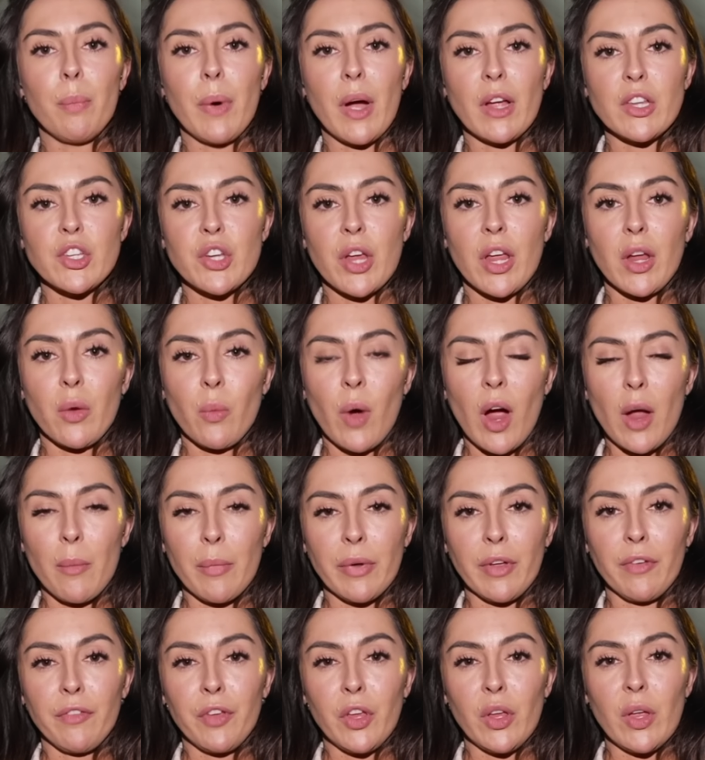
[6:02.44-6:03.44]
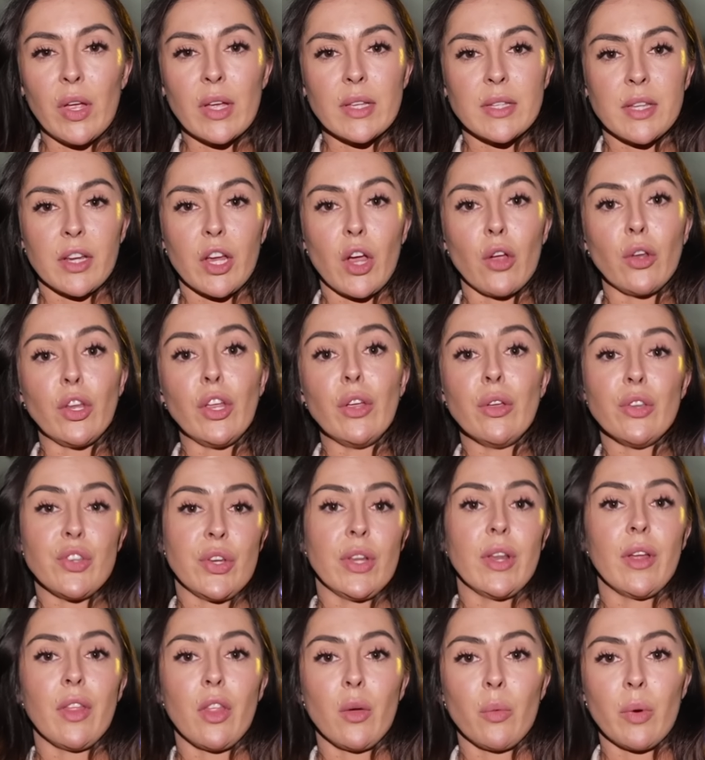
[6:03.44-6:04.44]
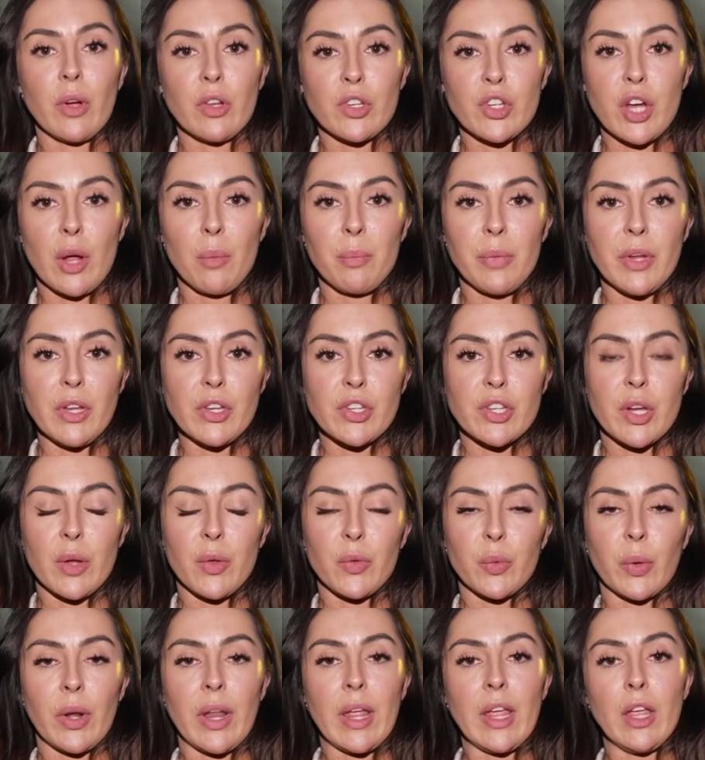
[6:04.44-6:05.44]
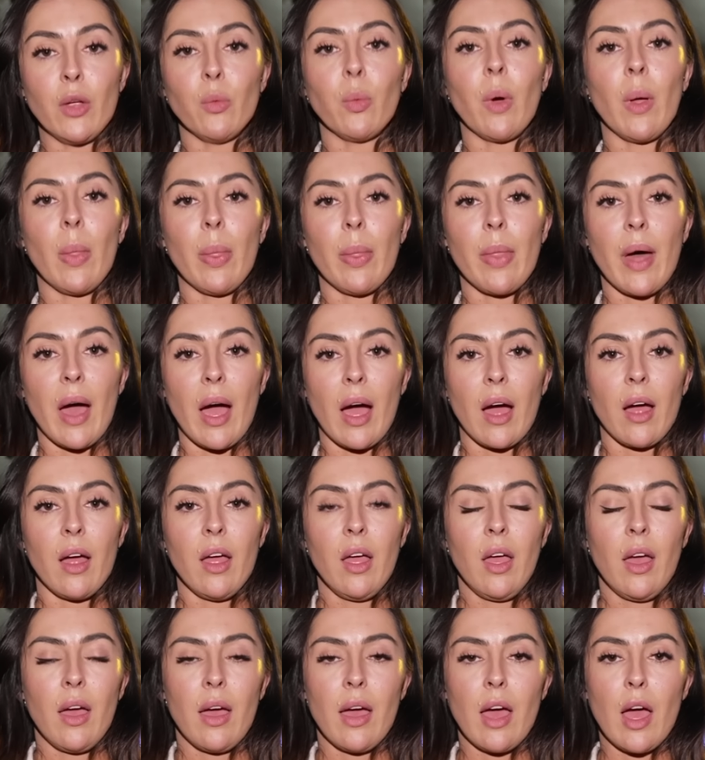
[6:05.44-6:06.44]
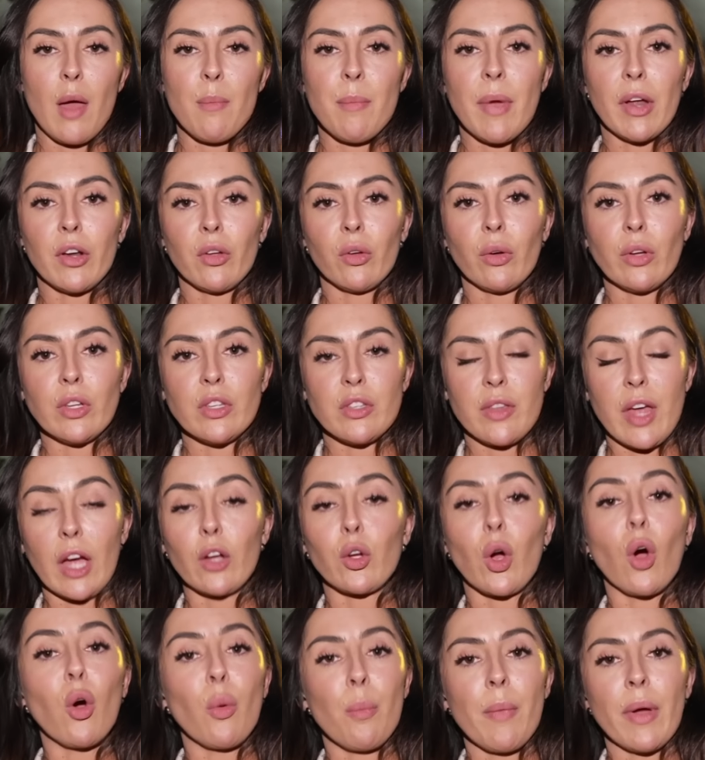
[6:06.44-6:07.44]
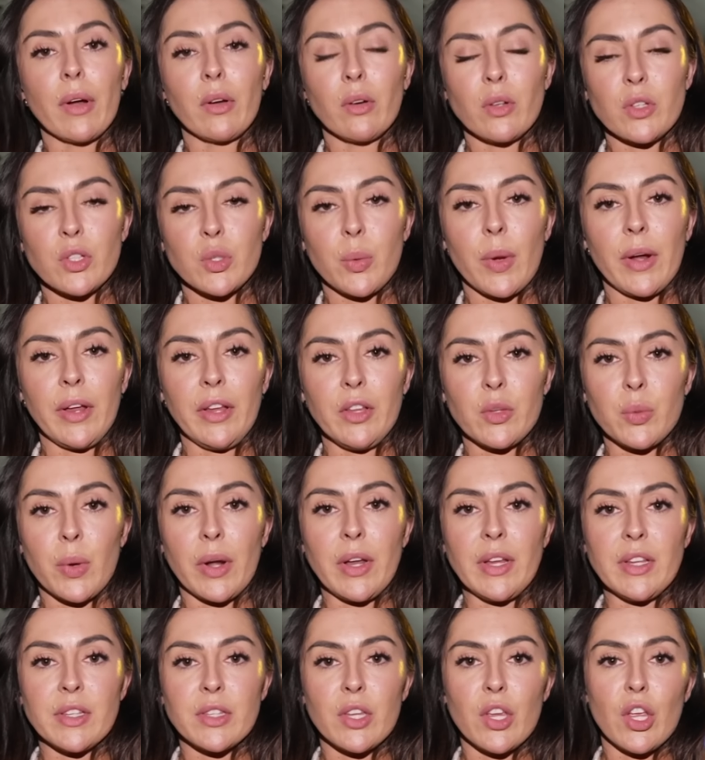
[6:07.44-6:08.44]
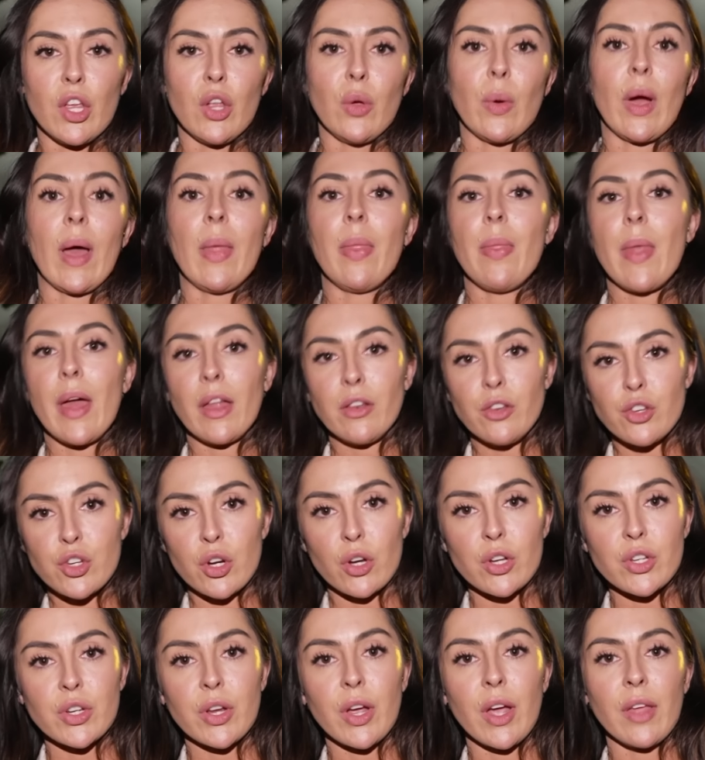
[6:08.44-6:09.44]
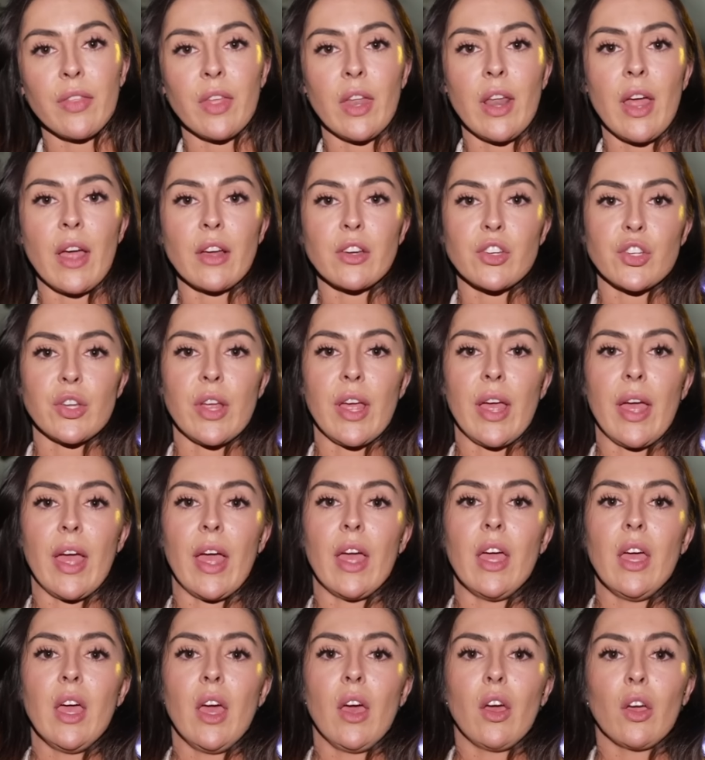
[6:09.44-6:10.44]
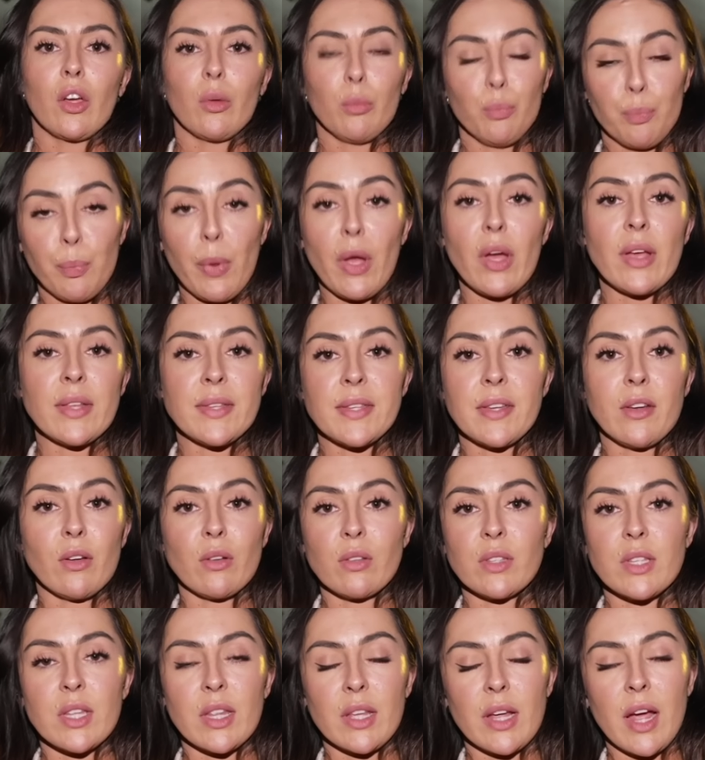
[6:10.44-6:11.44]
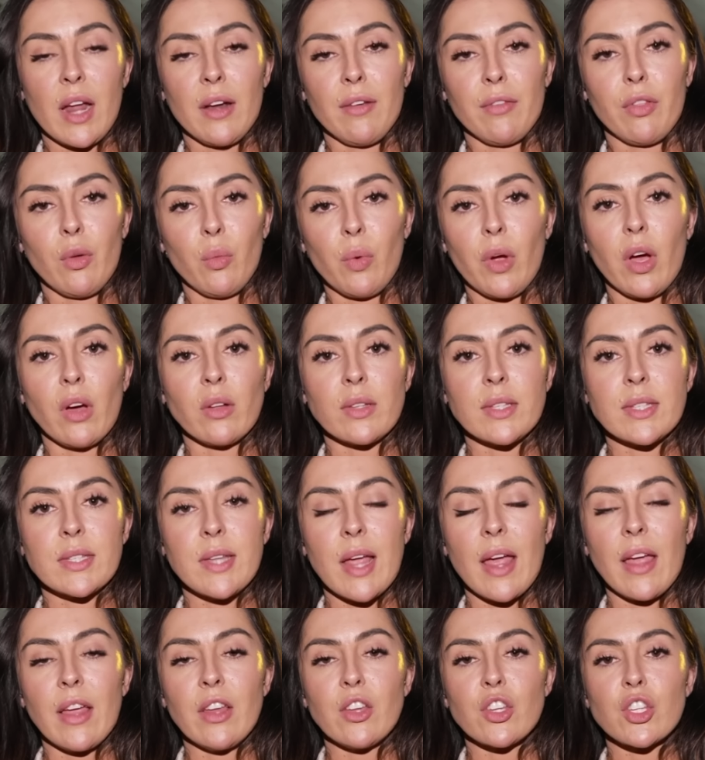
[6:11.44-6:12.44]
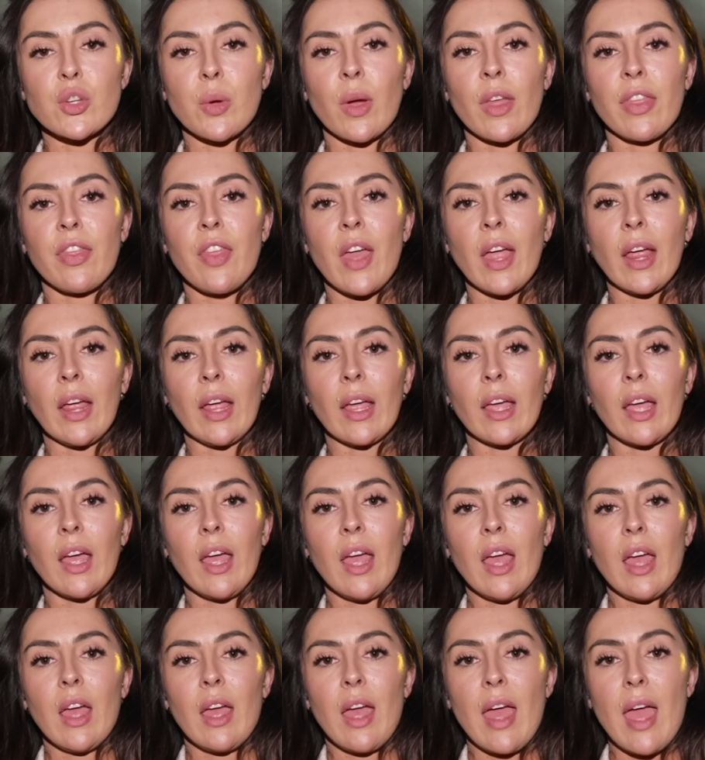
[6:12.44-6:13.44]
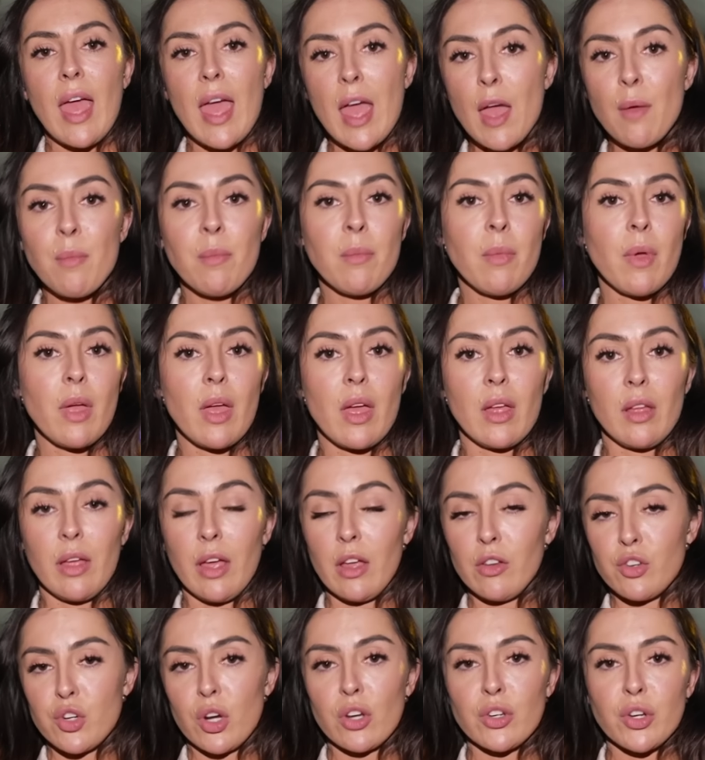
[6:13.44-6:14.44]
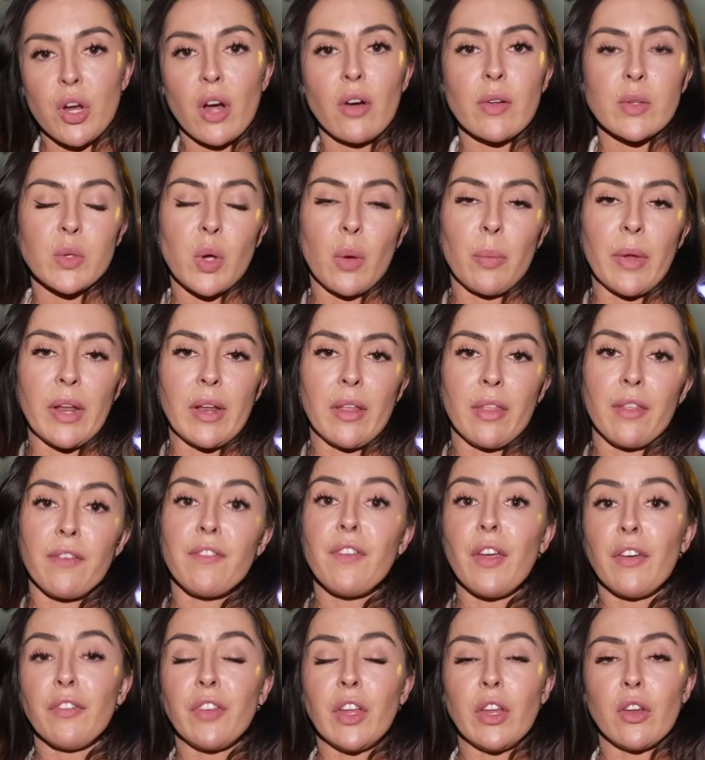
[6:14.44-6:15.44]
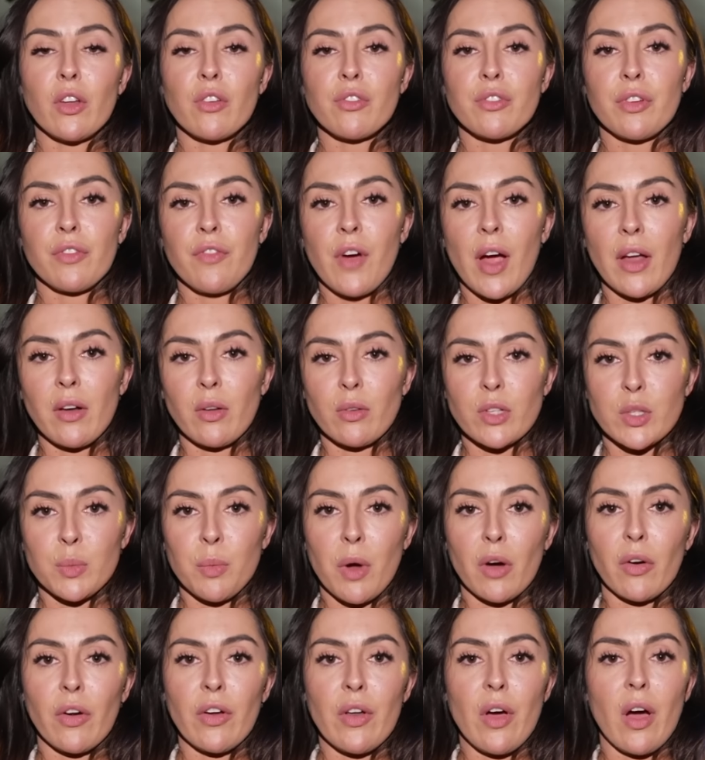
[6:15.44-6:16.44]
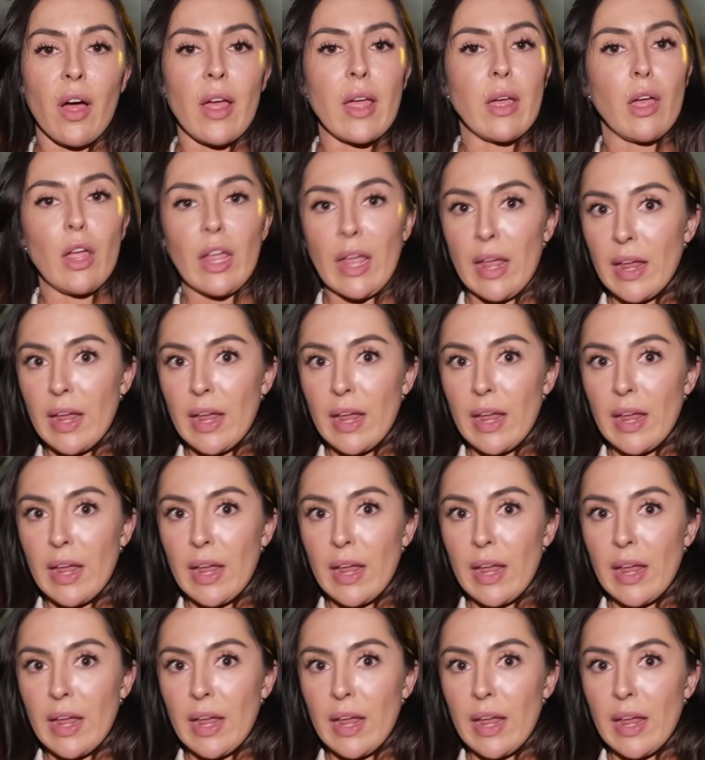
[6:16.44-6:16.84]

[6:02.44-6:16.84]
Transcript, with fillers: uh, by Jake Wightman a few years ago in Eugene at the World Championships when he won that uh, medal and that gold medal in 2022, and then Josh Kerr the next year bursting onto the kind of the world stage. So I think him, uh, Josh Kerr has all been in the 1500 final tomorrow night.